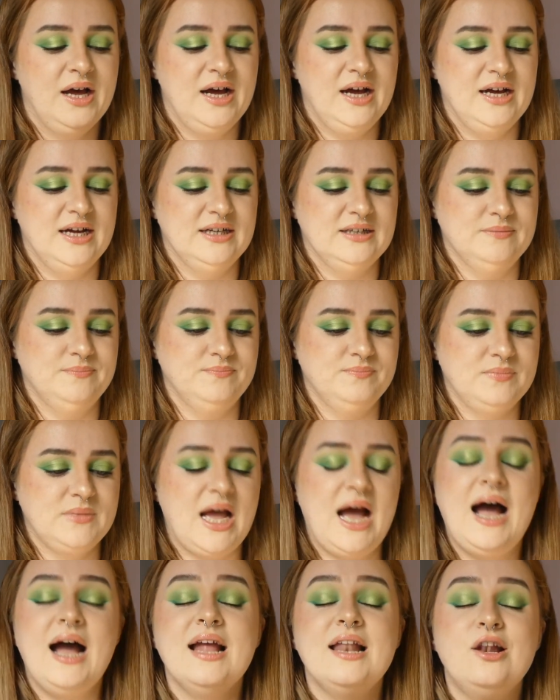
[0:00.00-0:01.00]

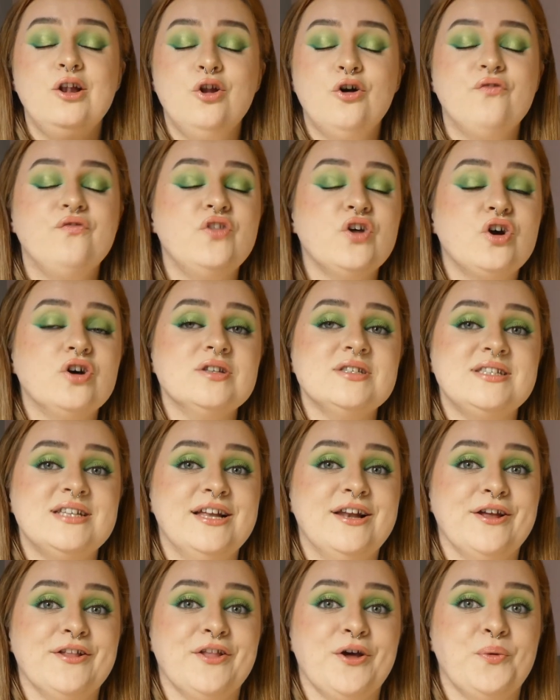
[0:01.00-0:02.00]
I love the
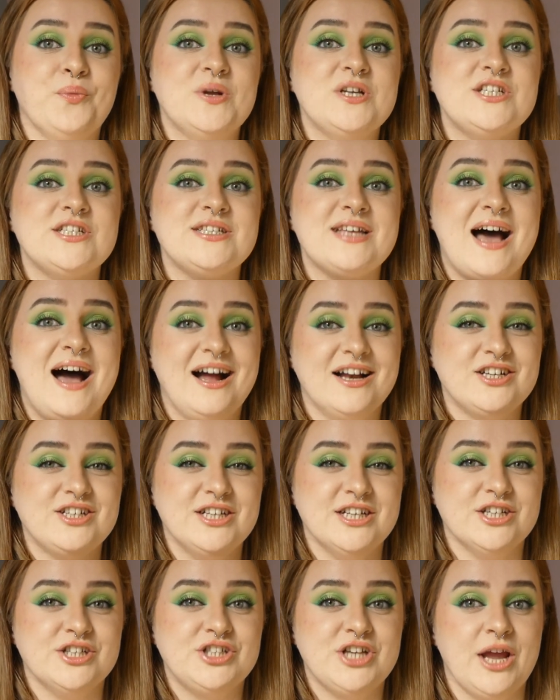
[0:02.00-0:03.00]
concealer though, which is
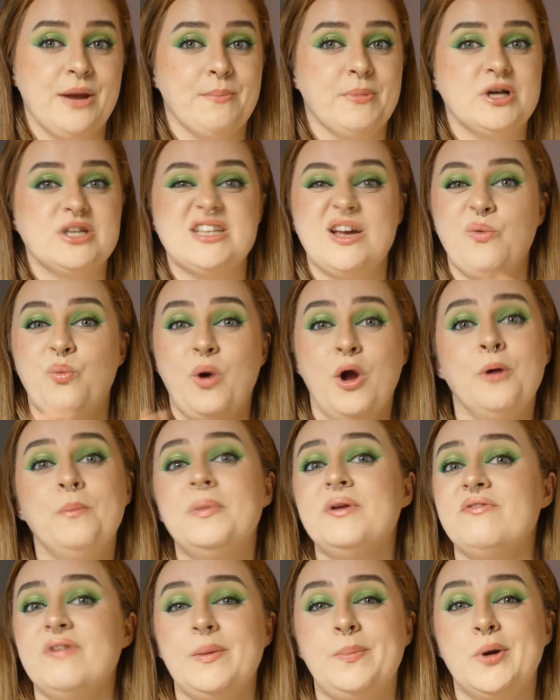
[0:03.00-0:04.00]
actually a shame because I won't
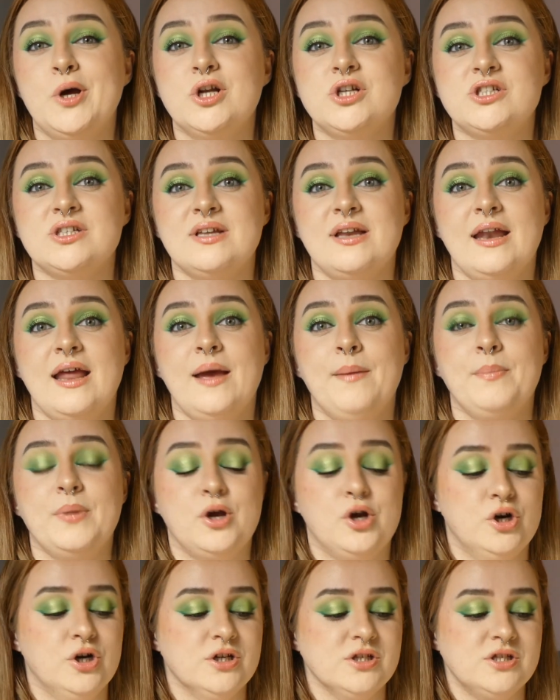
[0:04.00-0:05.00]
be repurchasing it
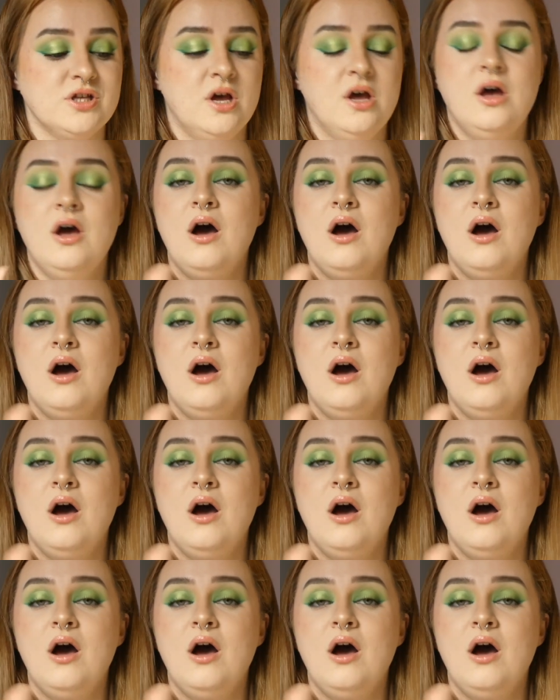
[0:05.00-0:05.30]
because